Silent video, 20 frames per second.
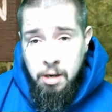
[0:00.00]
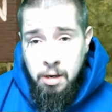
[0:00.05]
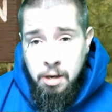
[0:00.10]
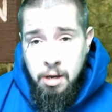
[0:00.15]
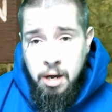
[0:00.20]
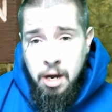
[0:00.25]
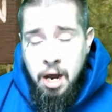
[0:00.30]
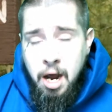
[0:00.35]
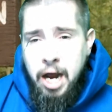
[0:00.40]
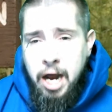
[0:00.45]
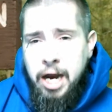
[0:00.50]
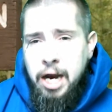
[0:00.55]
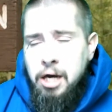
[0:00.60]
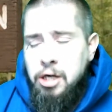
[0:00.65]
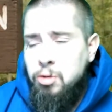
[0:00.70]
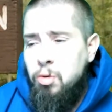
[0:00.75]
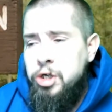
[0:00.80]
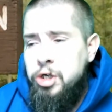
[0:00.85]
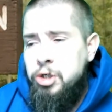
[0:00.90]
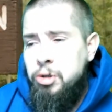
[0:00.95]
And here's
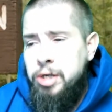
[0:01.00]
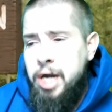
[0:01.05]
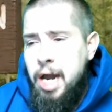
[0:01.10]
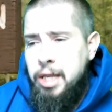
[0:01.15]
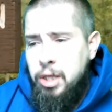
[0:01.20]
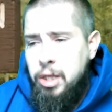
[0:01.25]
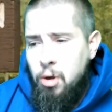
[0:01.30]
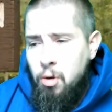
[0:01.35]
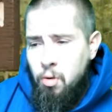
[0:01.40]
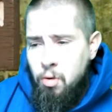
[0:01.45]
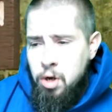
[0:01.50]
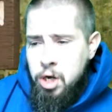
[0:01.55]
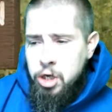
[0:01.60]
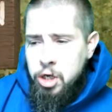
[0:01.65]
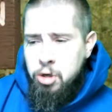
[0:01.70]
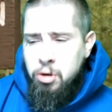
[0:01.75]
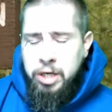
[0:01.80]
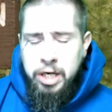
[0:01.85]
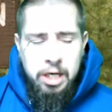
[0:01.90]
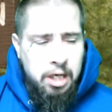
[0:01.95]
what you got though. You
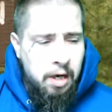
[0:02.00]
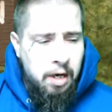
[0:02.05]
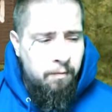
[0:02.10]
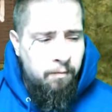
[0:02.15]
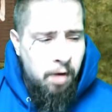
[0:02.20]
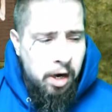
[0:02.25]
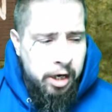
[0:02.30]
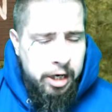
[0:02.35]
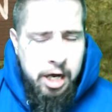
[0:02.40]
get these fucking